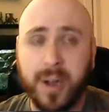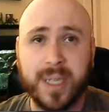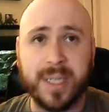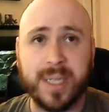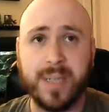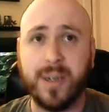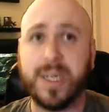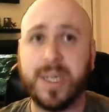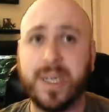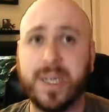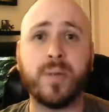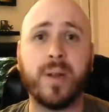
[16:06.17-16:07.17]
We are down to
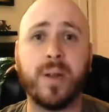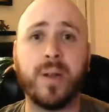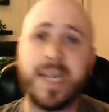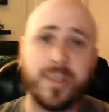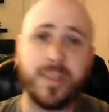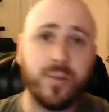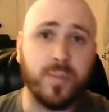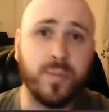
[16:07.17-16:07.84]
our last 2